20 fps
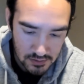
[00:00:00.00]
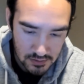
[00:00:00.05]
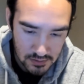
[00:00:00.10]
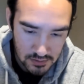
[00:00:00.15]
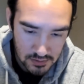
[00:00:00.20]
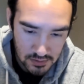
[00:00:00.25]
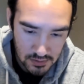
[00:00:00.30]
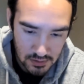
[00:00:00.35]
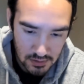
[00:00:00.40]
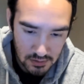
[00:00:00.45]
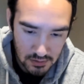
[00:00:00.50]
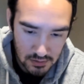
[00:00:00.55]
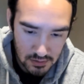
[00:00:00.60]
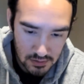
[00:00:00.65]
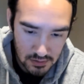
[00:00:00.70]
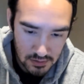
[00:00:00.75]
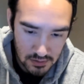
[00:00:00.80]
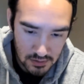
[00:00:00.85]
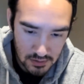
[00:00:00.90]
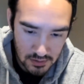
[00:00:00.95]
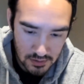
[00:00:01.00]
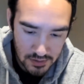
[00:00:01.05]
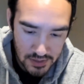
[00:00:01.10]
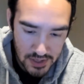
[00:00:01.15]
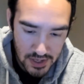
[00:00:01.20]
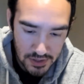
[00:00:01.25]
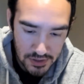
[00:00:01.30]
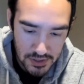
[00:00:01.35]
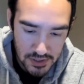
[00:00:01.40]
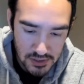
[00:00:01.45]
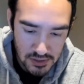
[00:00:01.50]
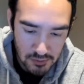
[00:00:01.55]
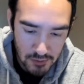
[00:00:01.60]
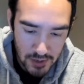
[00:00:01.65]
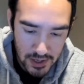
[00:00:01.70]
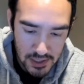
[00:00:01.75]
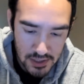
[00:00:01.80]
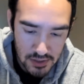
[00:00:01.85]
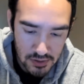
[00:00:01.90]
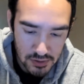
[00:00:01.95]
So, yeah, this
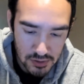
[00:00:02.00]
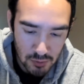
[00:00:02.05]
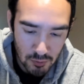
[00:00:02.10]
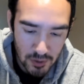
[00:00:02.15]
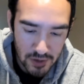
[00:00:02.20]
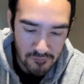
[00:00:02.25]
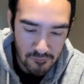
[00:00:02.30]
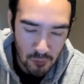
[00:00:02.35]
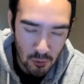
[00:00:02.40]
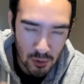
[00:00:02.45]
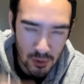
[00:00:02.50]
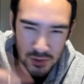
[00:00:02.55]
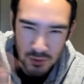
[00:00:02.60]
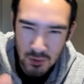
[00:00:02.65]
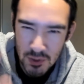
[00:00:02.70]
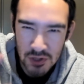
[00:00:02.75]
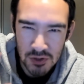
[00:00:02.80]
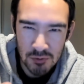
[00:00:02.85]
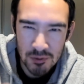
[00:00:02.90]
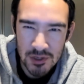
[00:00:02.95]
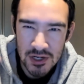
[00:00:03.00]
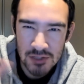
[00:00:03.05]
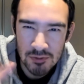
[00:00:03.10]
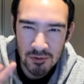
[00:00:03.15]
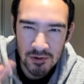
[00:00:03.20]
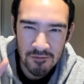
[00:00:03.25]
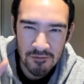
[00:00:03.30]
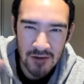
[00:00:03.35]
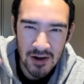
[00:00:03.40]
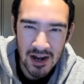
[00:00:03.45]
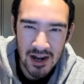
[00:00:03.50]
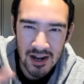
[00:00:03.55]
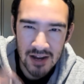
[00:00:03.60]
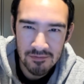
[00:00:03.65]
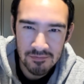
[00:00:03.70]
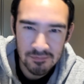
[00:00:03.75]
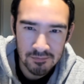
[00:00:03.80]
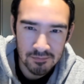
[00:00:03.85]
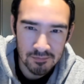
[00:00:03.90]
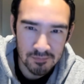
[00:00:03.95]
right here, 24, 23,
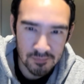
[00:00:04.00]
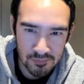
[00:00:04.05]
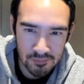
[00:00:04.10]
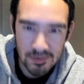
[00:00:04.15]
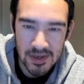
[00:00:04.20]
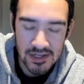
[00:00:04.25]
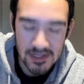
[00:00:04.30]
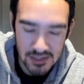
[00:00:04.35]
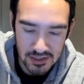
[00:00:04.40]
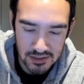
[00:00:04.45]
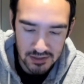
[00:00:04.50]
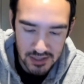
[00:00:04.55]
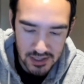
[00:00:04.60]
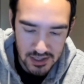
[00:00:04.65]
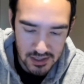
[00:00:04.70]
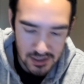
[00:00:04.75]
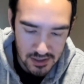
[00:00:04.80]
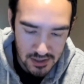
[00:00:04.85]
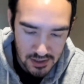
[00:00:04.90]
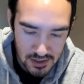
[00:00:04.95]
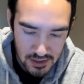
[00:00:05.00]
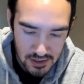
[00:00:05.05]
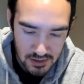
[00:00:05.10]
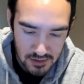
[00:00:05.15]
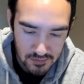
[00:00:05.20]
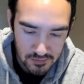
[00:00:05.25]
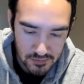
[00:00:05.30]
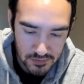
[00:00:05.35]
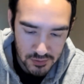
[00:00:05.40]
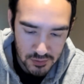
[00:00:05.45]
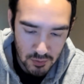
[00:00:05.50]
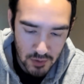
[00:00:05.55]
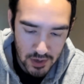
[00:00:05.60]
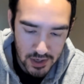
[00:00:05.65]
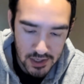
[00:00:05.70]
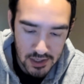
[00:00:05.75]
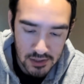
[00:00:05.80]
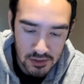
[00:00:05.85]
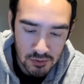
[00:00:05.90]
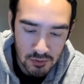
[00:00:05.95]
25, basically
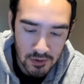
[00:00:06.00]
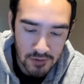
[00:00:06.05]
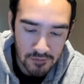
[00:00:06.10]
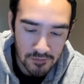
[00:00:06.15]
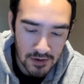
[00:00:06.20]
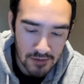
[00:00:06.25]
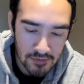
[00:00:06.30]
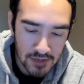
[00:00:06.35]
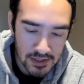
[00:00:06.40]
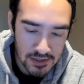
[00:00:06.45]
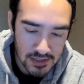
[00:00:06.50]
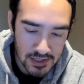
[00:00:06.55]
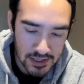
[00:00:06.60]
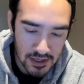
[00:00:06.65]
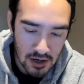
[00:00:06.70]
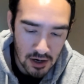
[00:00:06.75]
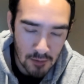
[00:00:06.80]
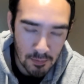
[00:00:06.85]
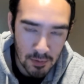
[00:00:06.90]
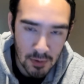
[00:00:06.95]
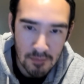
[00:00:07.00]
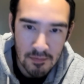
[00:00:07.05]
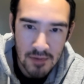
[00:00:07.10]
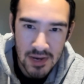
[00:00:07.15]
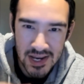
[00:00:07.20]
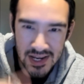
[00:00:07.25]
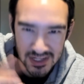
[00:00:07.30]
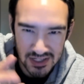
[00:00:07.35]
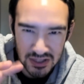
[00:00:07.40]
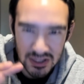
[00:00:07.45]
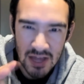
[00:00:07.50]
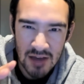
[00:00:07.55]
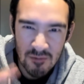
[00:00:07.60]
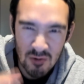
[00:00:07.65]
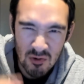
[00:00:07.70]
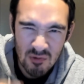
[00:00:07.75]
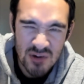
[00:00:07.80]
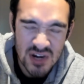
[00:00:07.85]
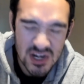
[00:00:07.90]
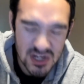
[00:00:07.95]
20 to 25, that's like upper
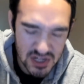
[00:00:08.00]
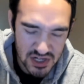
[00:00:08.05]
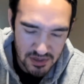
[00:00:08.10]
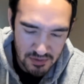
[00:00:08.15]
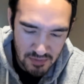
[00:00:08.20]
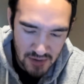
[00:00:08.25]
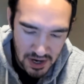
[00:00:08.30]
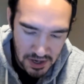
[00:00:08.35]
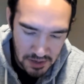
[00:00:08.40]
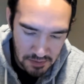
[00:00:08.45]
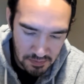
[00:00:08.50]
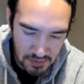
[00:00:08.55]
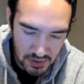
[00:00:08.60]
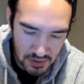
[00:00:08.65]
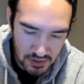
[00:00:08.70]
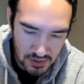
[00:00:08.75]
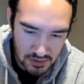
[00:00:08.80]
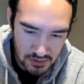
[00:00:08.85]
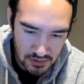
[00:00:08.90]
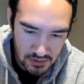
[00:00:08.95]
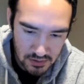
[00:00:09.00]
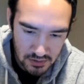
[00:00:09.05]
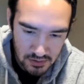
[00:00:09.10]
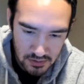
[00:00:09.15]
mid-level region in my opinion.